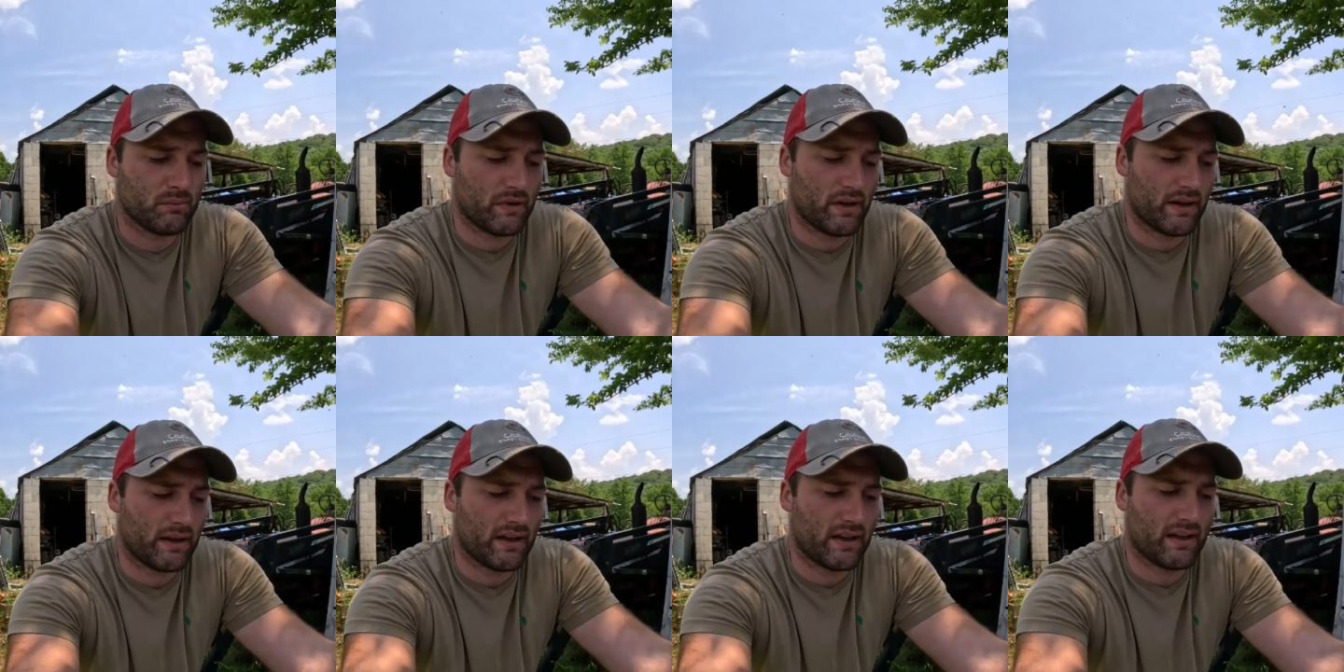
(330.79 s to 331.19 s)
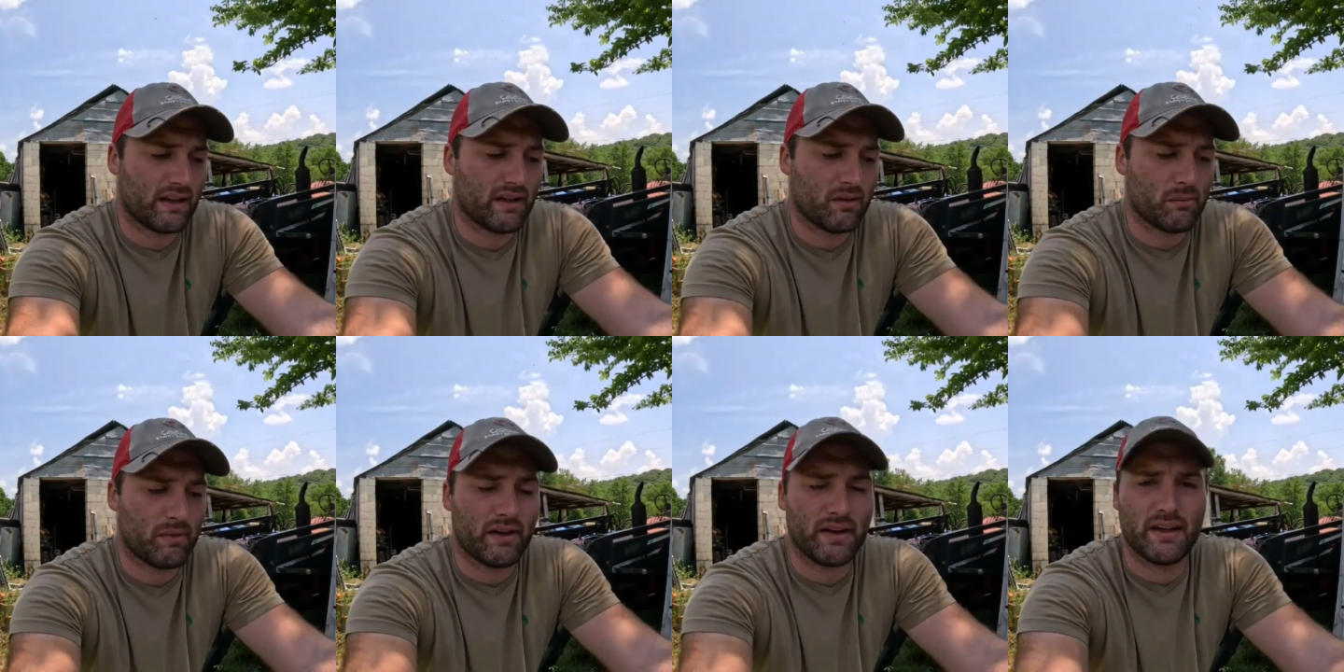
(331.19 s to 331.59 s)
but I can't
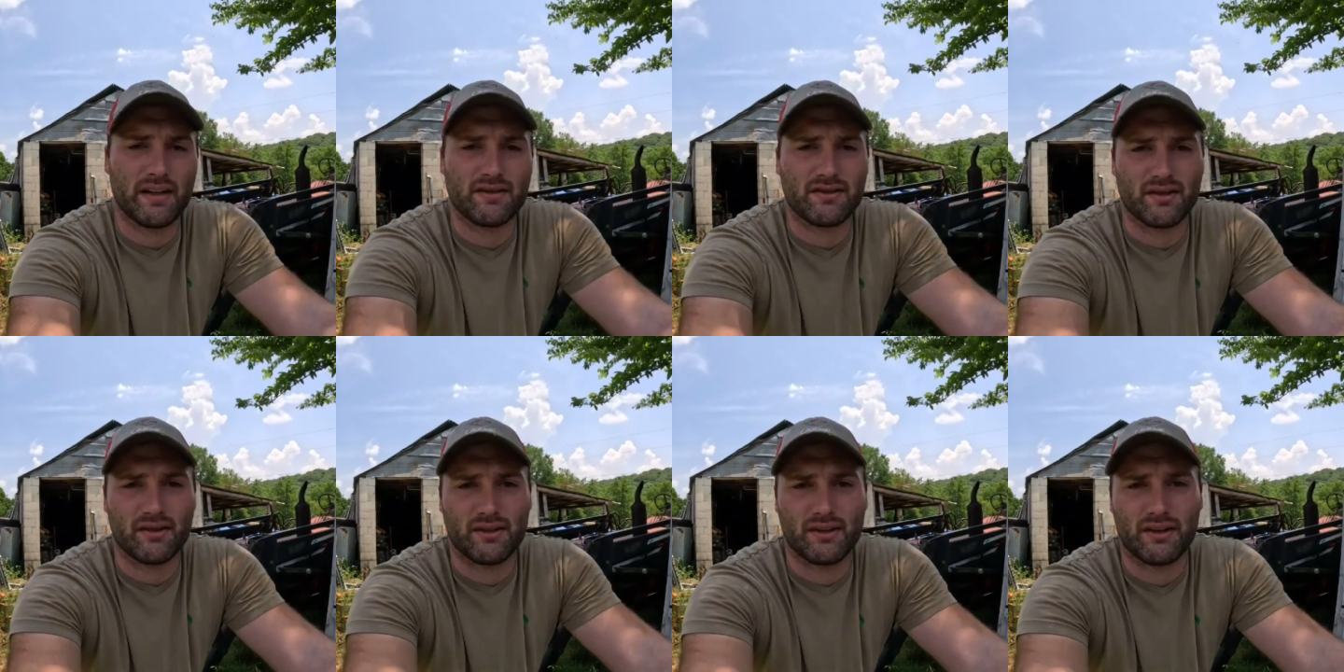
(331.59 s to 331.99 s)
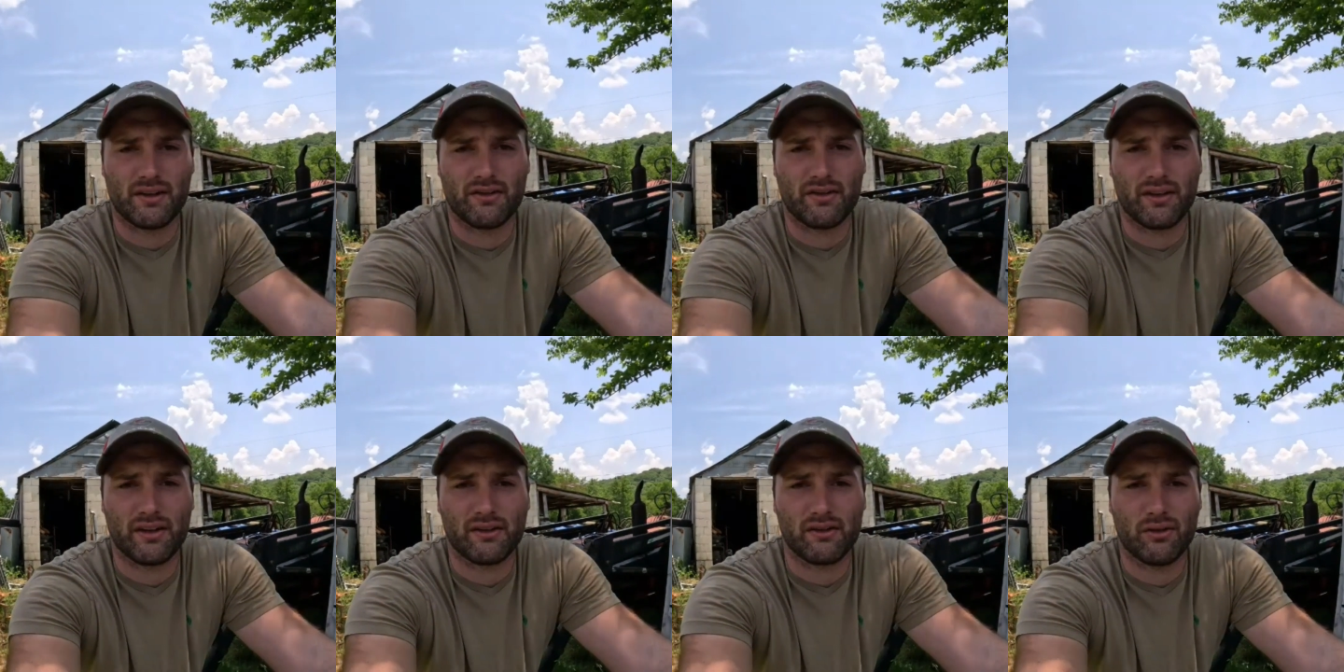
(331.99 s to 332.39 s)
get my hands on
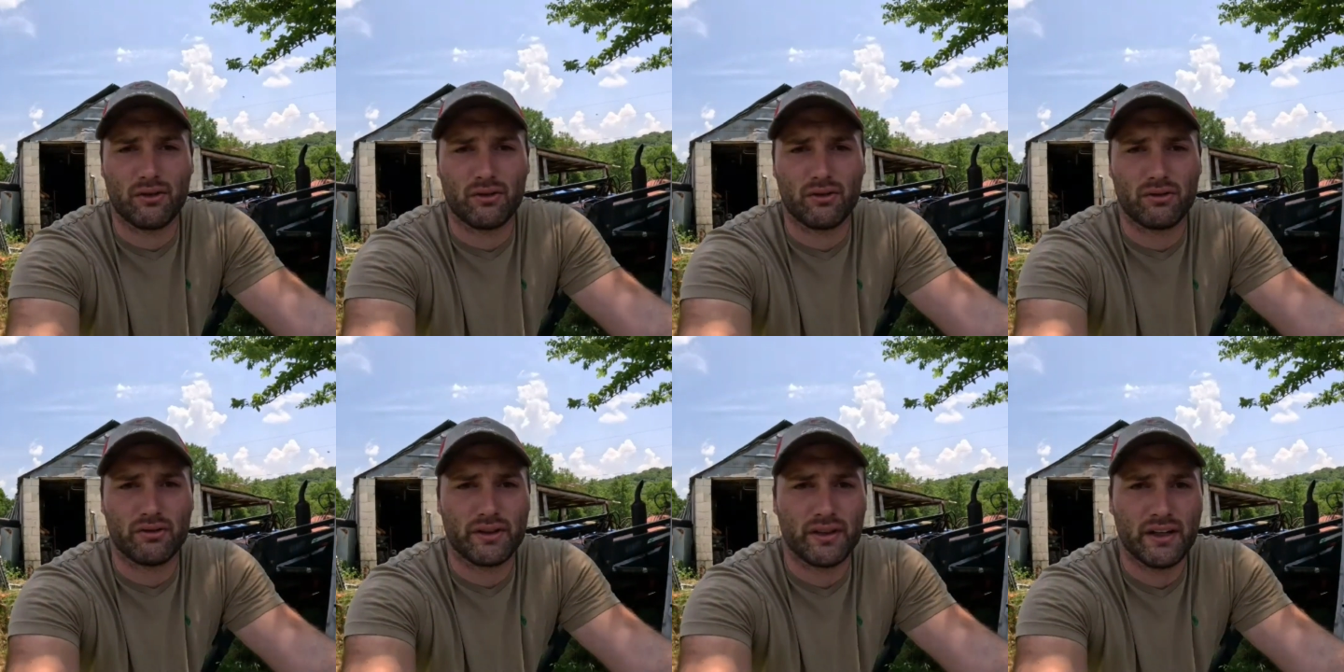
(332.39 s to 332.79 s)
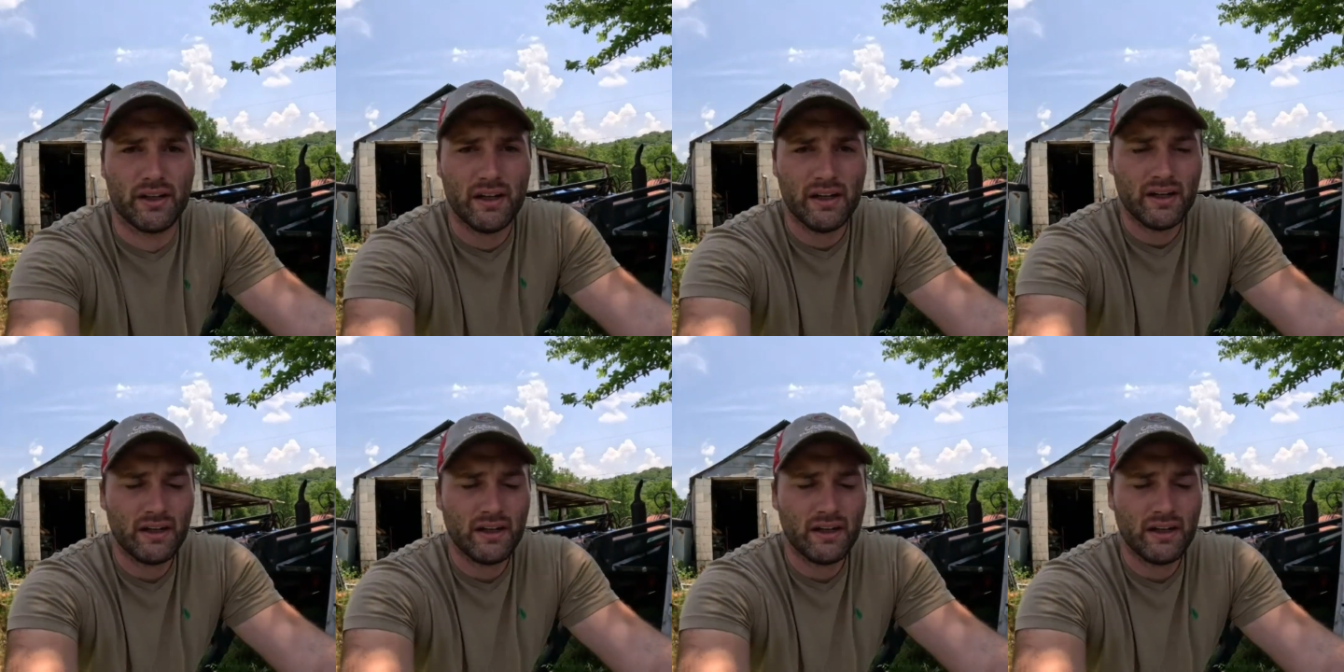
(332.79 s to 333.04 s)
anything locally